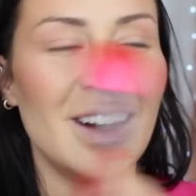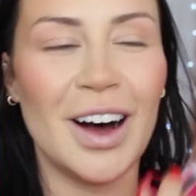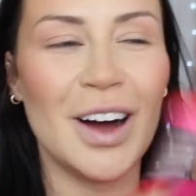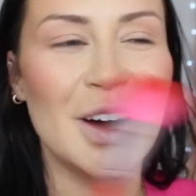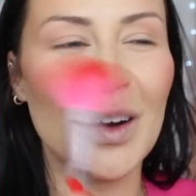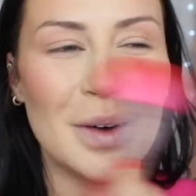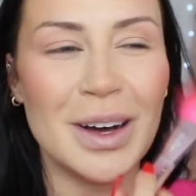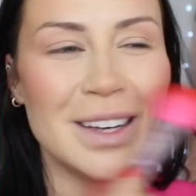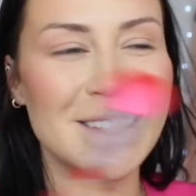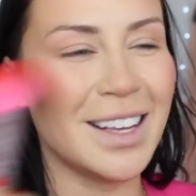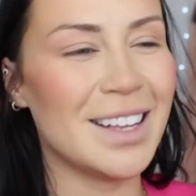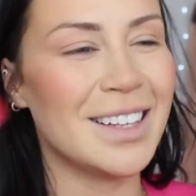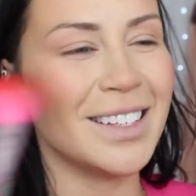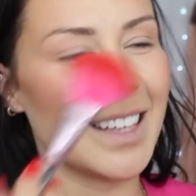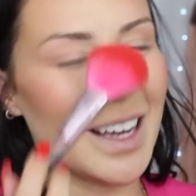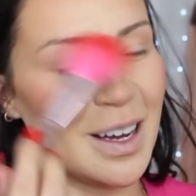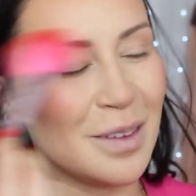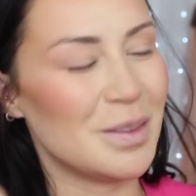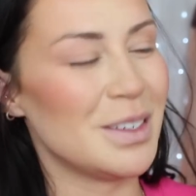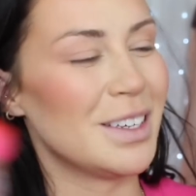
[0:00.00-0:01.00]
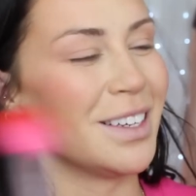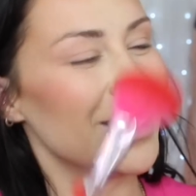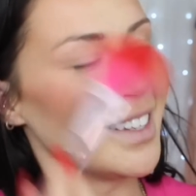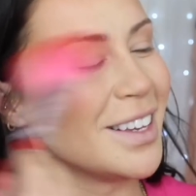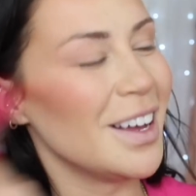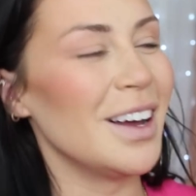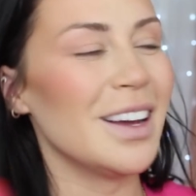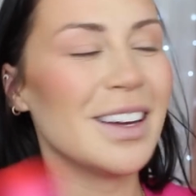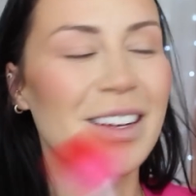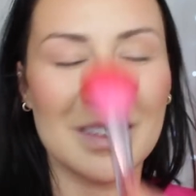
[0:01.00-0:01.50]
I always end up just
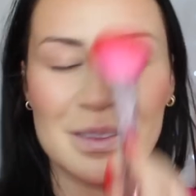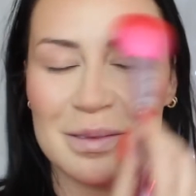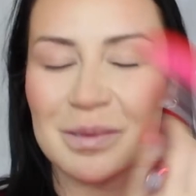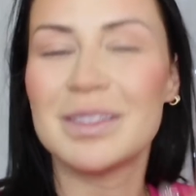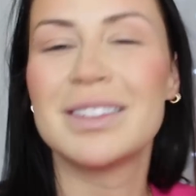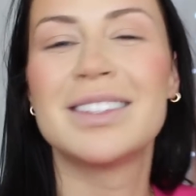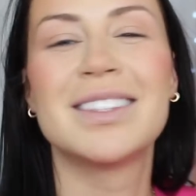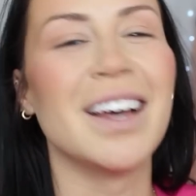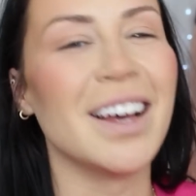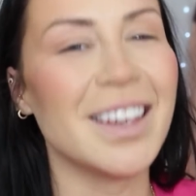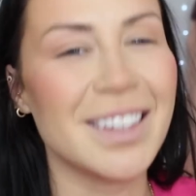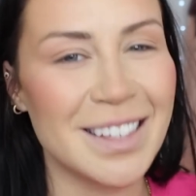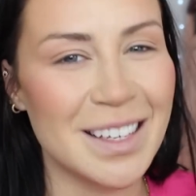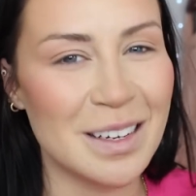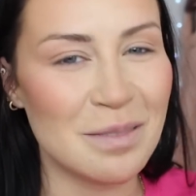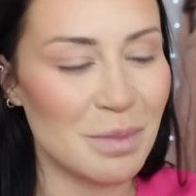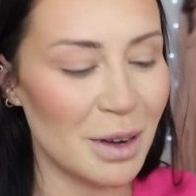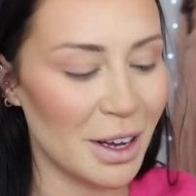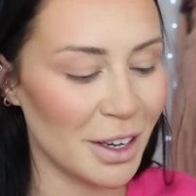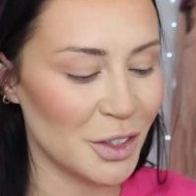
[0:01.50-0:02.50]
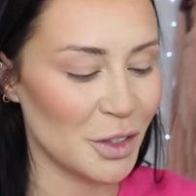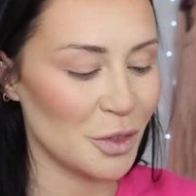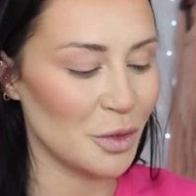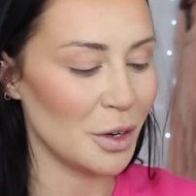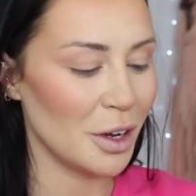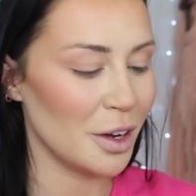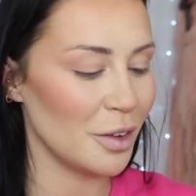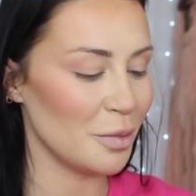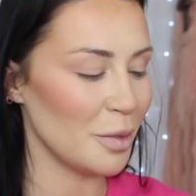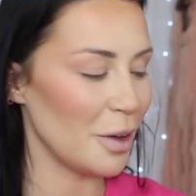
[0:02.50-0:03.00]
like dusting blusher
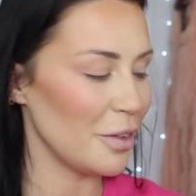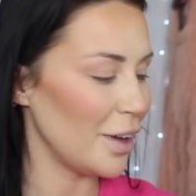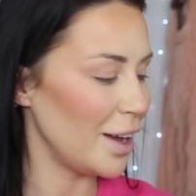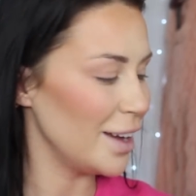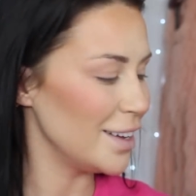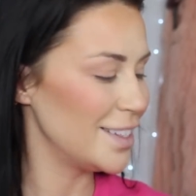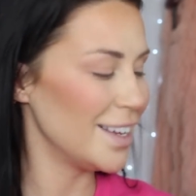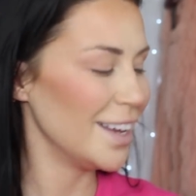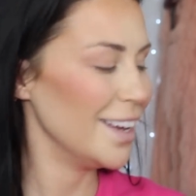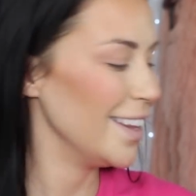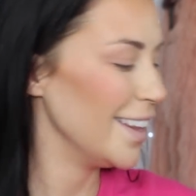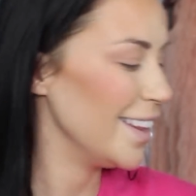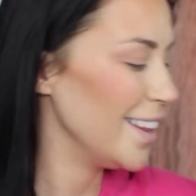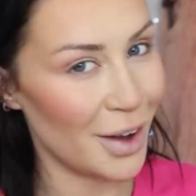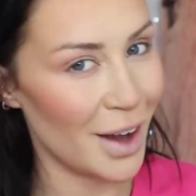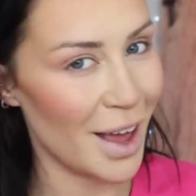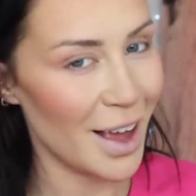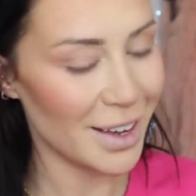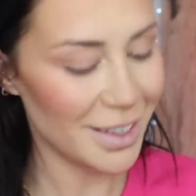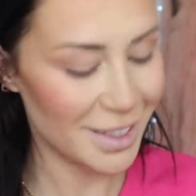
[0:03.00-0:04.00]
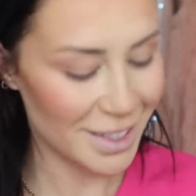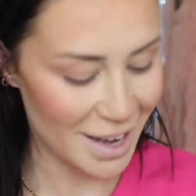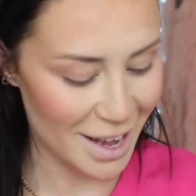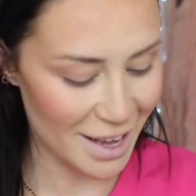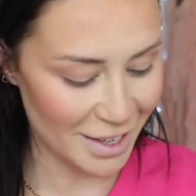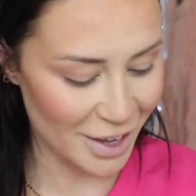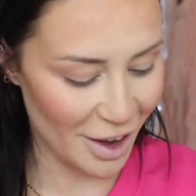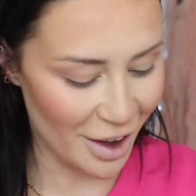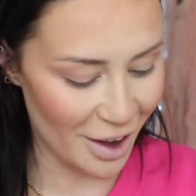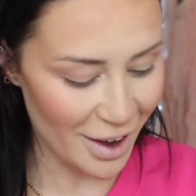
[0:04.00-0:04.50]
all over my face. Next,
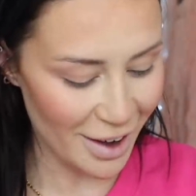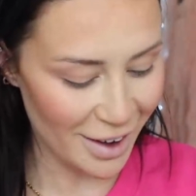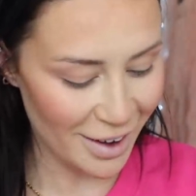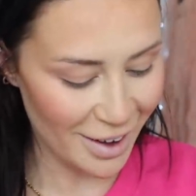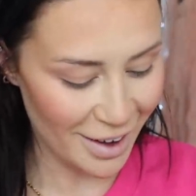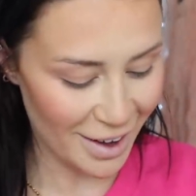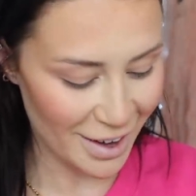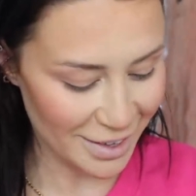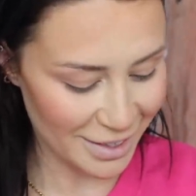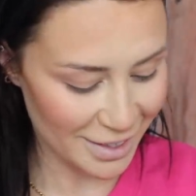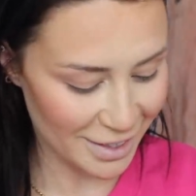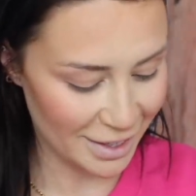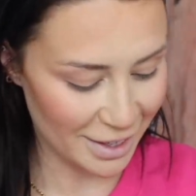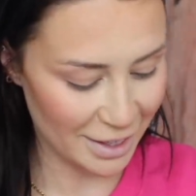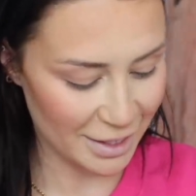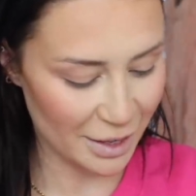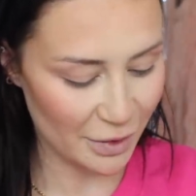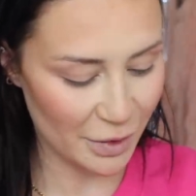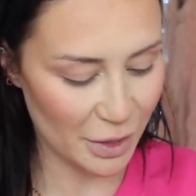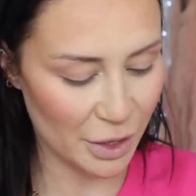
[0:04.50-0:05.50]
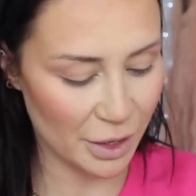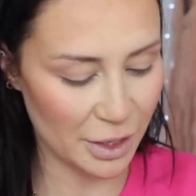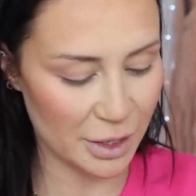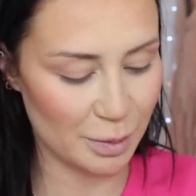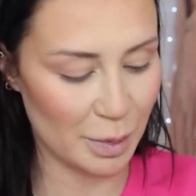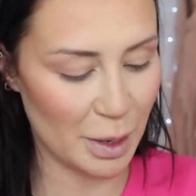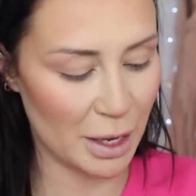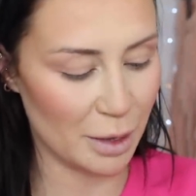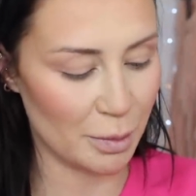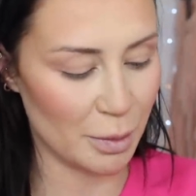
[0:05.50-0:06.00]
let's highlight. Let's have a look at
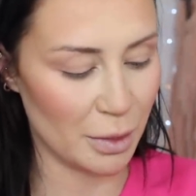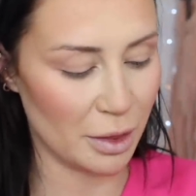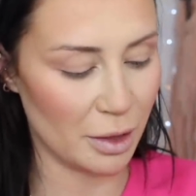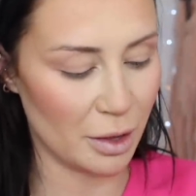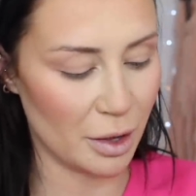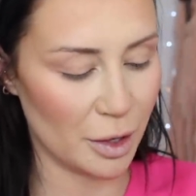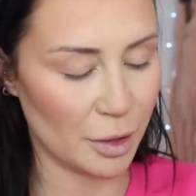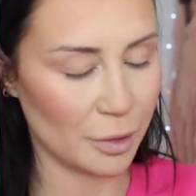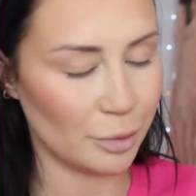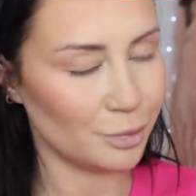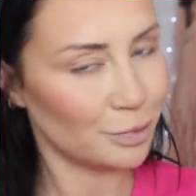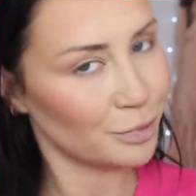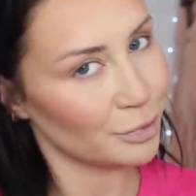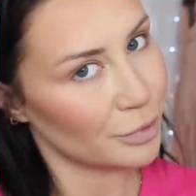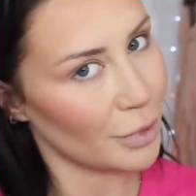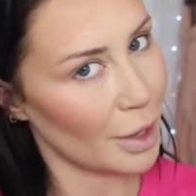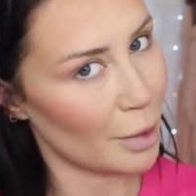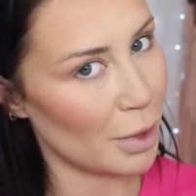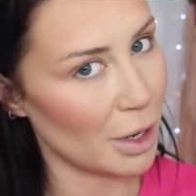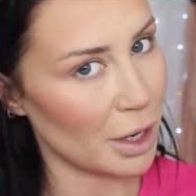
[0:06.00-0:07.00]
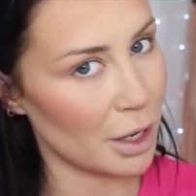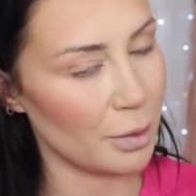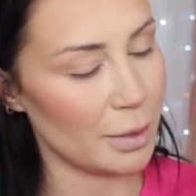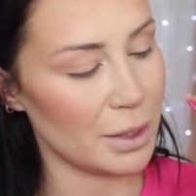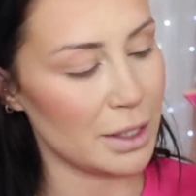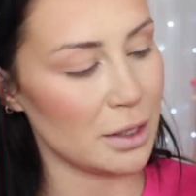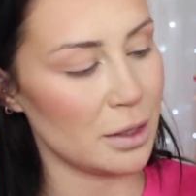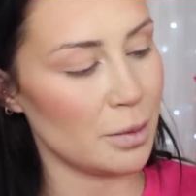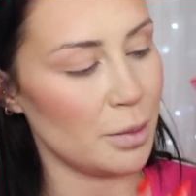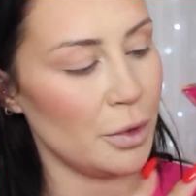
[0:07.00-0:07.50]
this pigment though. Am I going to
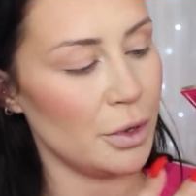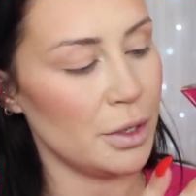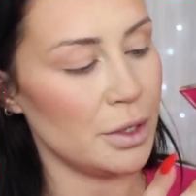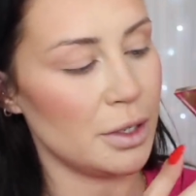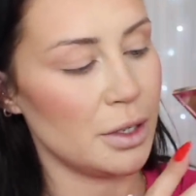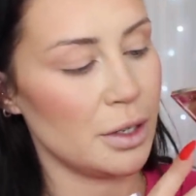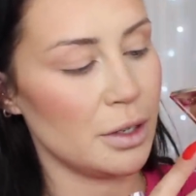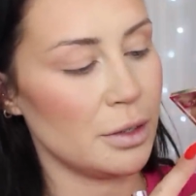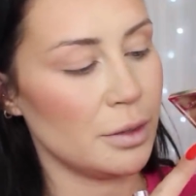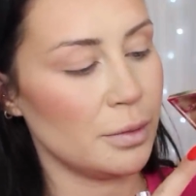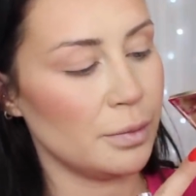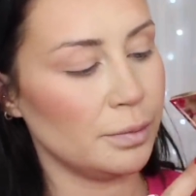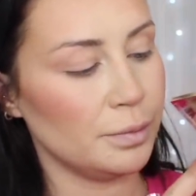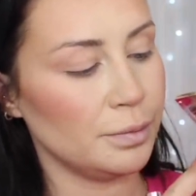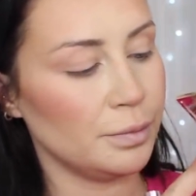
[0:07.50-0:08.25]
be disappointed?